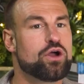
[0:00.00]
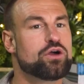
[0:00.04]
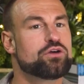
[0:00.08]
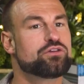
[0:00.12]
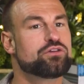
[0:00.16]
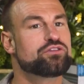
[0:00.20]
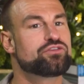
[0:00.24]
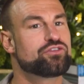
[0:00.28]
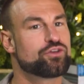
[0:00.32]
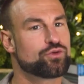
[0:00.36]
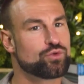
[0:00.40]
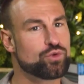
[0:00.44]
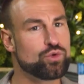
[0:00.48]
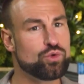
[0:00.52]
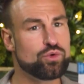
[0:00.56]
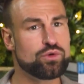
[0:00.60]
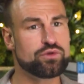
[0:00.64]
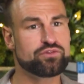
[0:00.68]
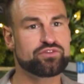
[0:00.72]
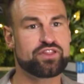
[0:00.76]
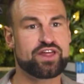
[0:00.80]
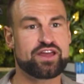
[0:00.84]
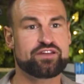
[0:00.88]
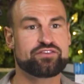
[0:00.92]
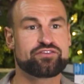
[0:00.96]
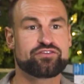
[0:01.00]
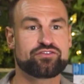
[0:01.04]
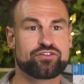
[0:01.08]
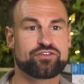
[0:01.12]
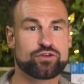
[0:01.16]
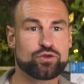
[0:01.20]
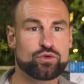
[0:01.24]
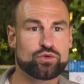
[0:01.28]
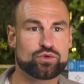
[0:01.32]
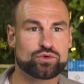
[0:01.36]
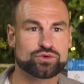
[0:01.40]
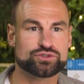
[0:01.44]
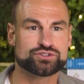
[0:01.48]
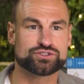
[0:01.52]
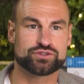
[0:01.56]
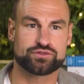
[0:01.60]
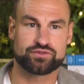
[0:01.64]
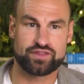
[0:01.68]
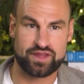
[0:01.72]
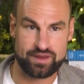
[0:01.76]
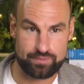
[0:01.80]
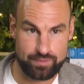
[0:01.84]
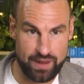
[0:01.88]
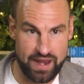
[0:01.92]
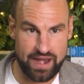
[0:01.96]
For all of their flaws of
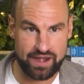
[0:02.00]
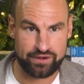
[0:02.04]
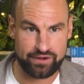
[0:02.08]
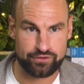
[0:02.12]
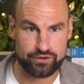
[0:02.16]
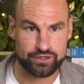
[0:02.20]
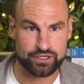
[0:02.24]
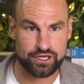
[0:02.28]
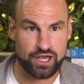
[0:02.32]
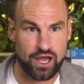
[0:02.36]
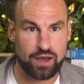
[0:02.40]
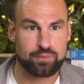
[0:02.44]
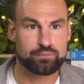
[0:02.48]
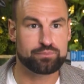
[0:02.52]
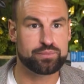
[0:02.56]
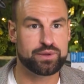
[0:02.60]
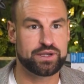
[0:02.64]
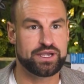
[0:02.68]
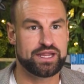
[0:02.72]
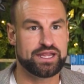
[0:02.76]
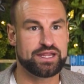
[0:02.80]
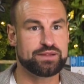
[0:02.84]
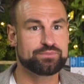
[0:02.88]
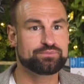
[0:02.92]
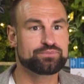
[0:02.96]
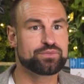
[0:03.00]
their parent company,